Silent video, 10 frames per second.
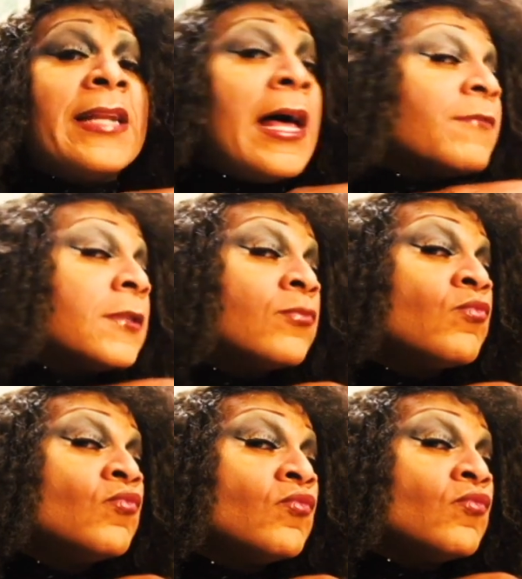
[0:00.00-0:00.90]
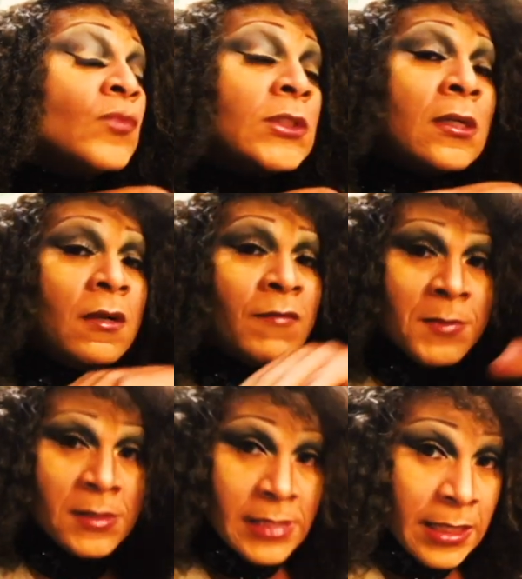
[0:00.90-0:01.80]
and I have to cover up
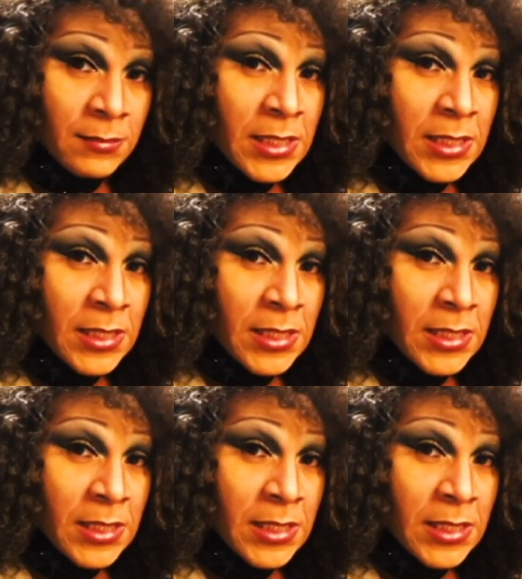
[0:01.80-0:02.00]
this Adam's